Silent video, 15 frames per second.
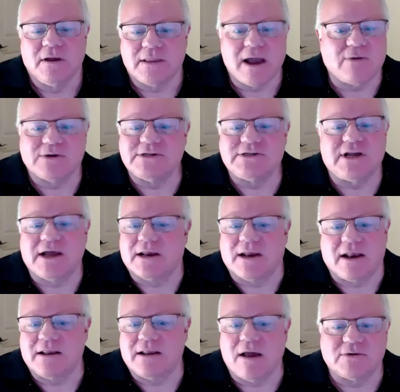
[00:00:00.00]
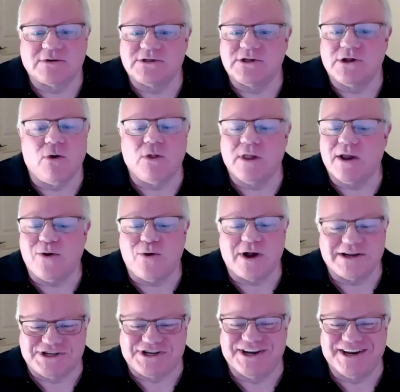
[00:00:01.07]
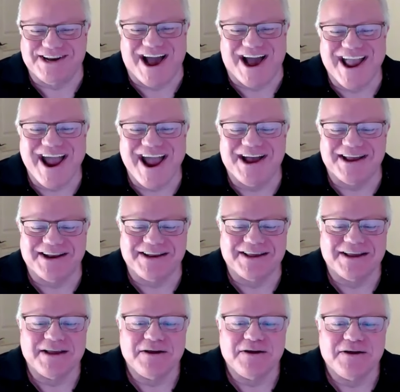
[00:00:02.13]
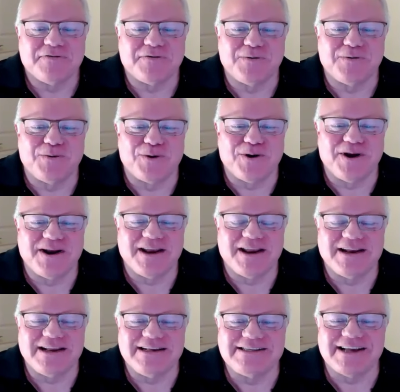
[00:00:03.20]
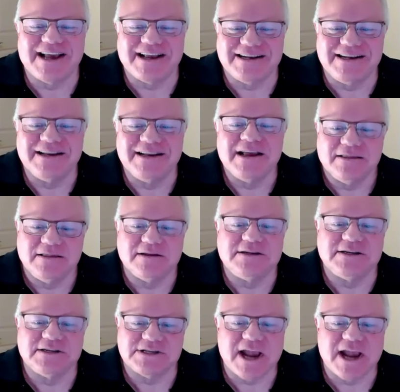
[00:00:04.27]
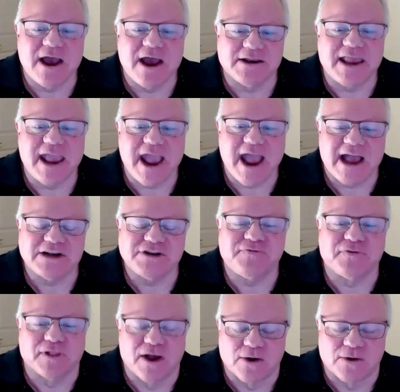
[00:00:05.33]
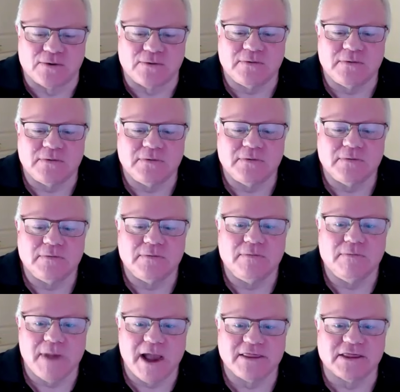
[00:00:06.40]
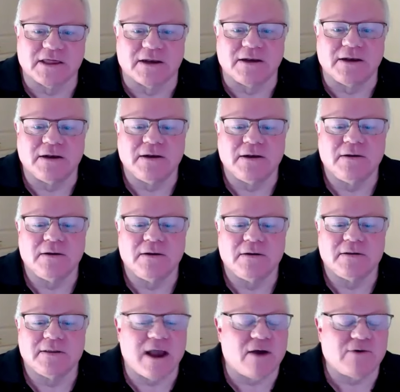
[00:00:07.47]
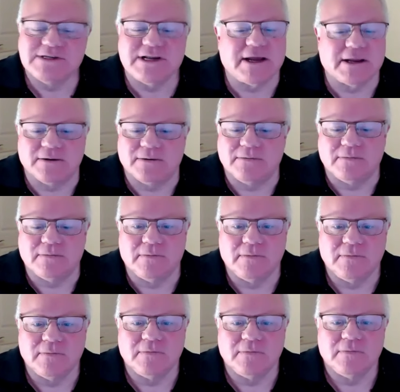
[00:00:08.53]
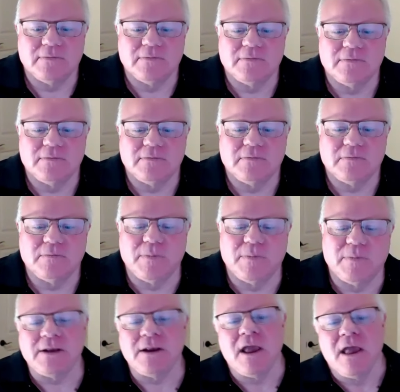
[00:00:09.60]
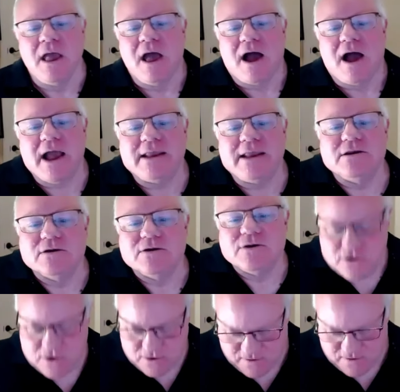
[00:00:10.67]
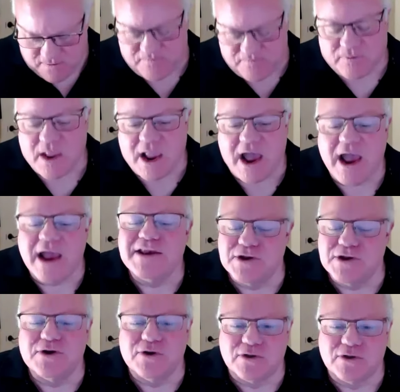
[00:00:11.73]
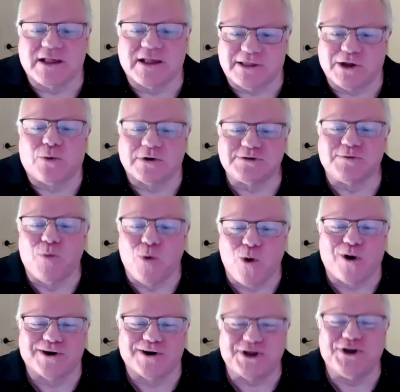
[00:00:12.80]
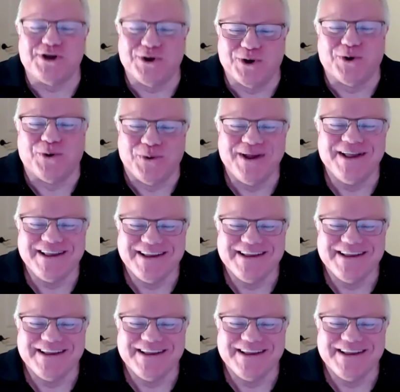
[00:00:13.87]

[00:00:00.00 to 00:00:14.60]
That was it. That was the only question I had for Warren, and he said the discounted cash flow method. That was it. But I knew that there was more to